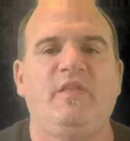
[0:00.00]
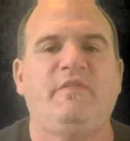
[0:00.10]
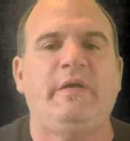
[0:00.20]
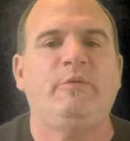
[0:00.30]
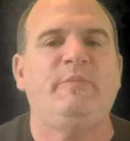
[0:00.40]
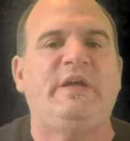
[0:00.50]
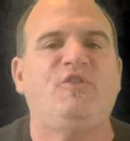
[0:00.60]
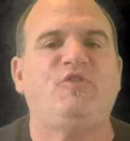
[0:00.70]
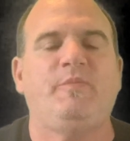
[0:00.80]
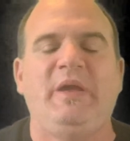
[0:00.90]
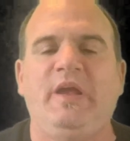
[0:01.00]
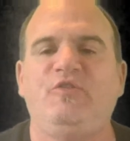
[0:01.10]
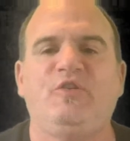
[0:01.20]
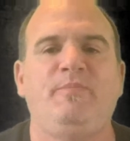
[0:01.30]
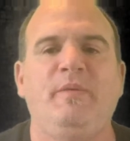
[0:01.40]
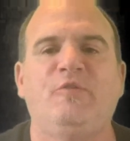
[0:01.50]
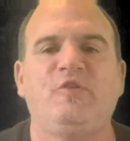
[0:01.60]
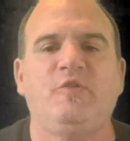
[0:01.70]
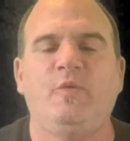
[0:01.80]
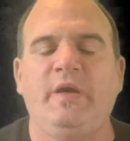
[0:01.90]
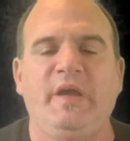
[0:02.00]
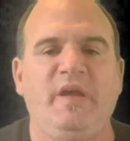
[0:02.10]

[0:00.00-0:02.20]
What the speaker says: The fibromyalgia pain just melts away,